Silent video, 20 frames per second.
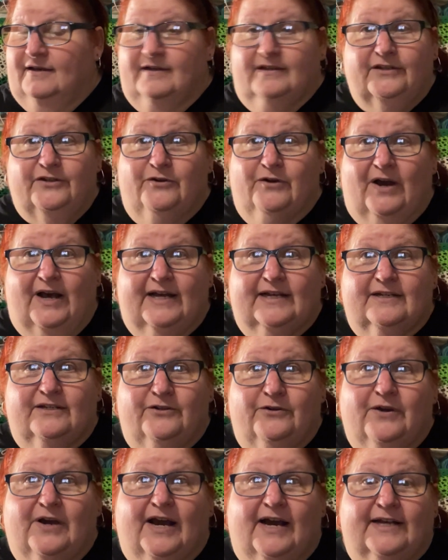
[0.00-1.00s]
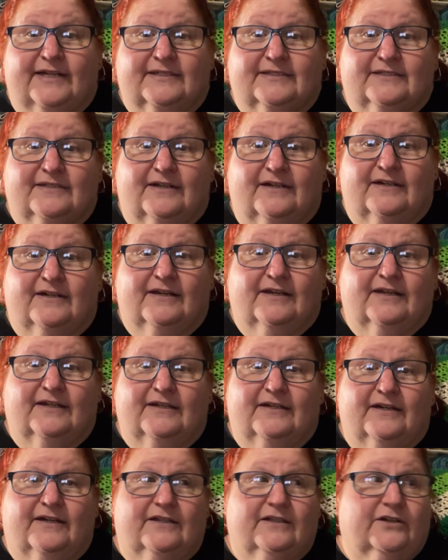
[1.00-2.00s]
you guys
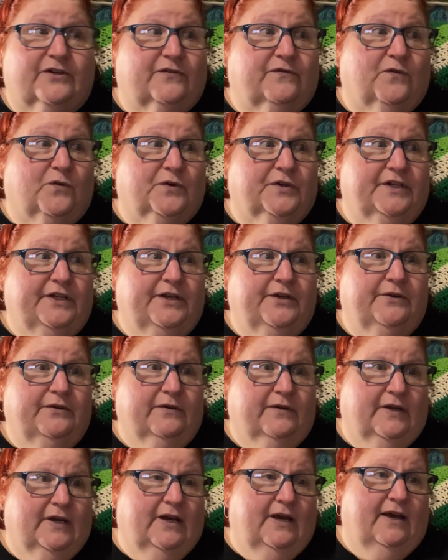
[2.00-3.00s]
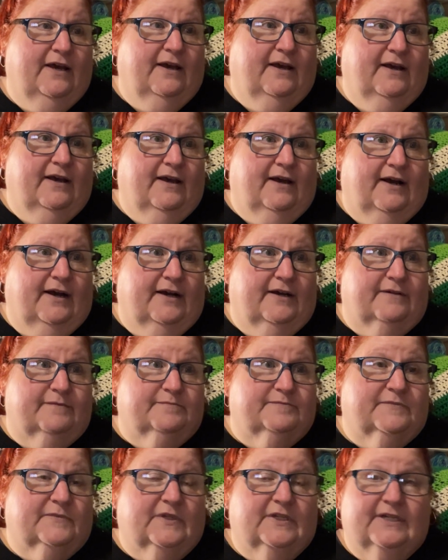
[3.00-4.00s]
can look forward to.
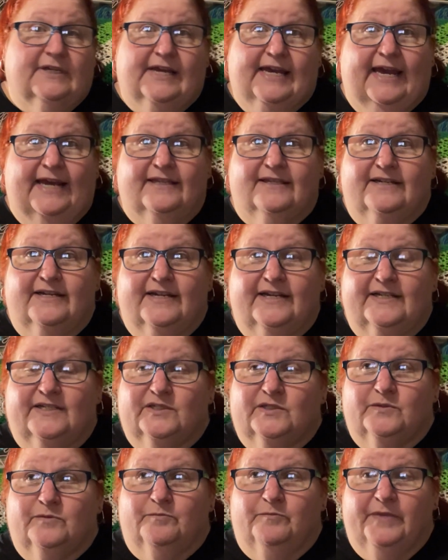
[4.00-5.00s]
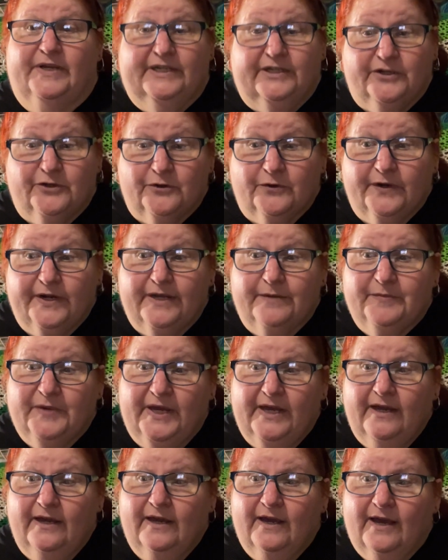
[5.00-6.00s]
Kayla is mentoring
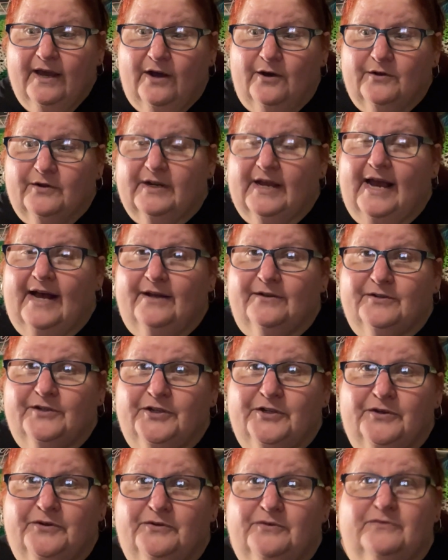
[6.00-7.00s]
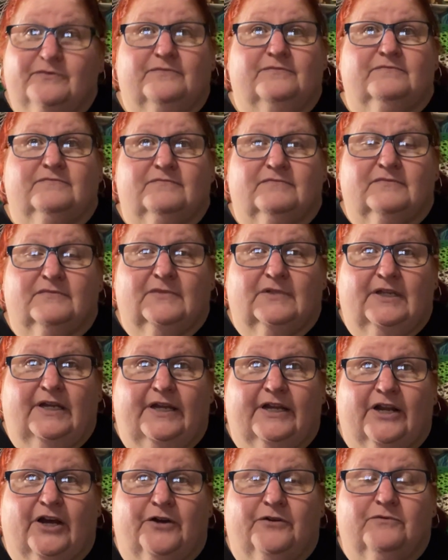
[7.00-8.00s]
me on how to,
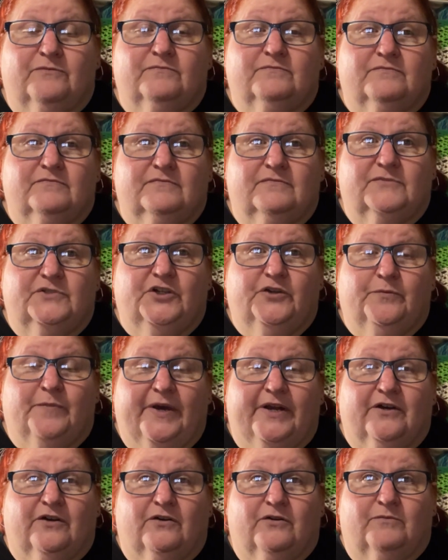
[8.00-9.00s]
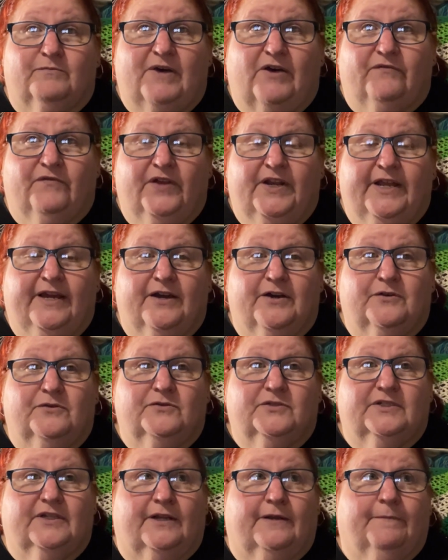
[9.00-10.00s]
you know, do better on my
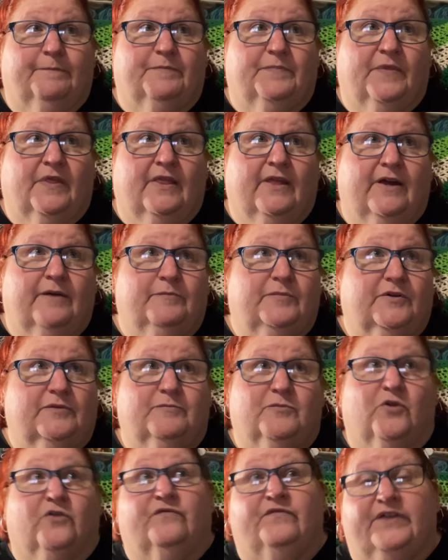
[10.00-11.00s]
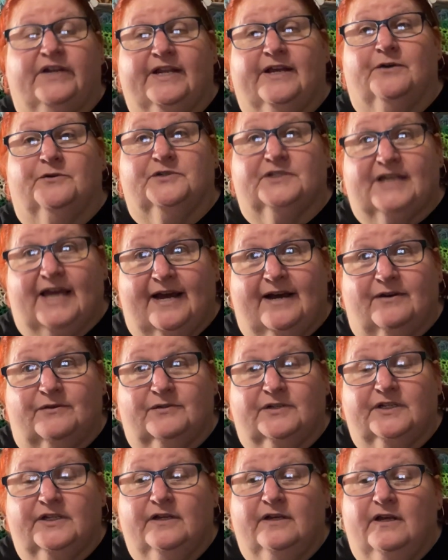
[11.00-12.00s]
videos and put more videos
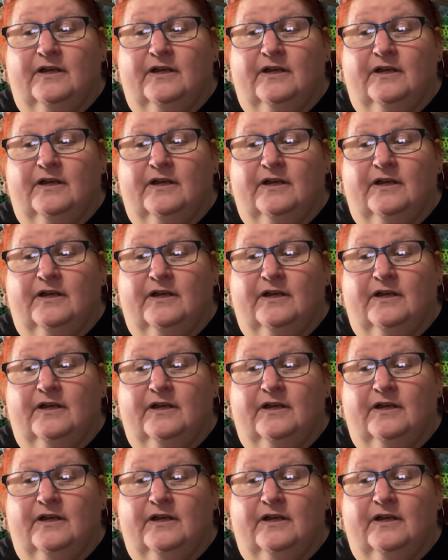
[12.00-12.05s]
out.